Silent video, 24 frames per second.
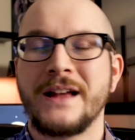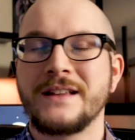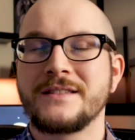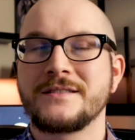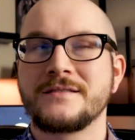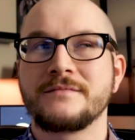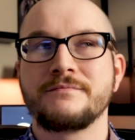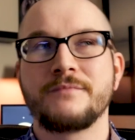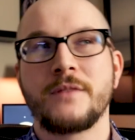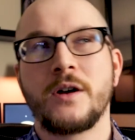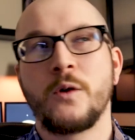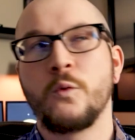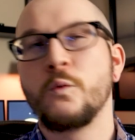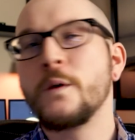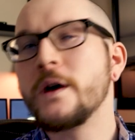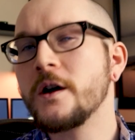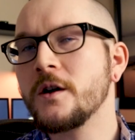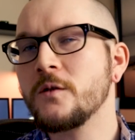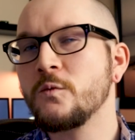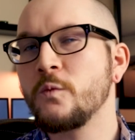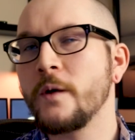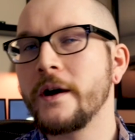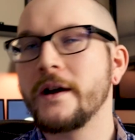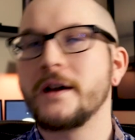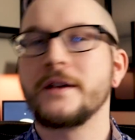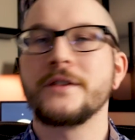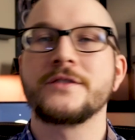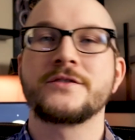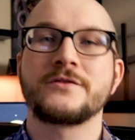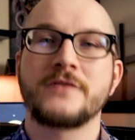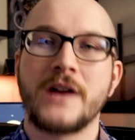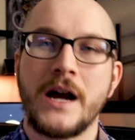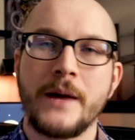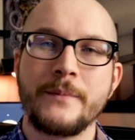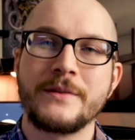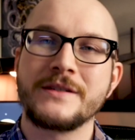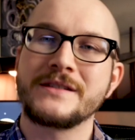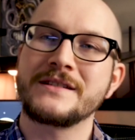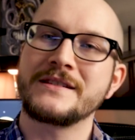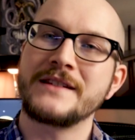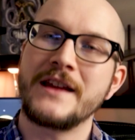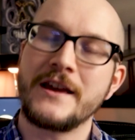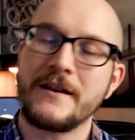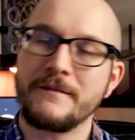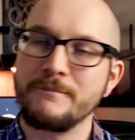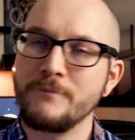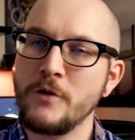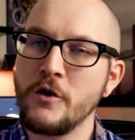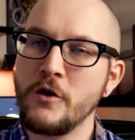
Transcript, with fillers: That's a weird way to describe a snake